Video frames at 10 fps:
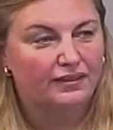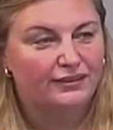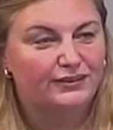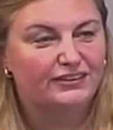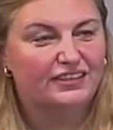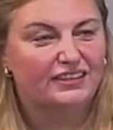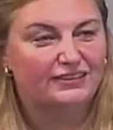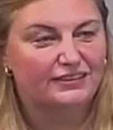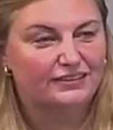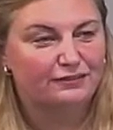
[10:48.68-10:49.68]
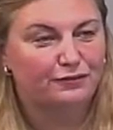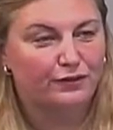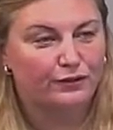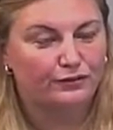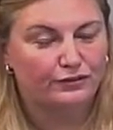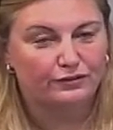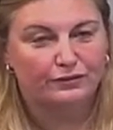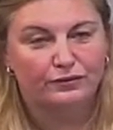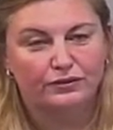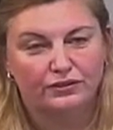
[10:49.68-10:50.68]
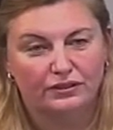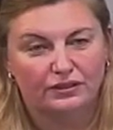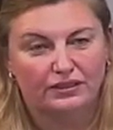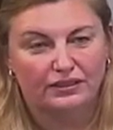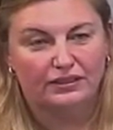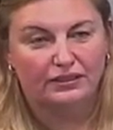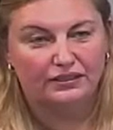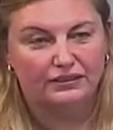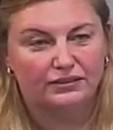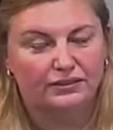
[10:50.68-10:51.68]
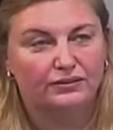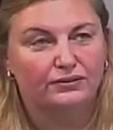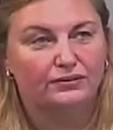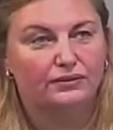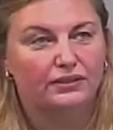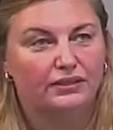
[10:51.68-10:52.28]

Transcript: Society's evolved, unfortunately, into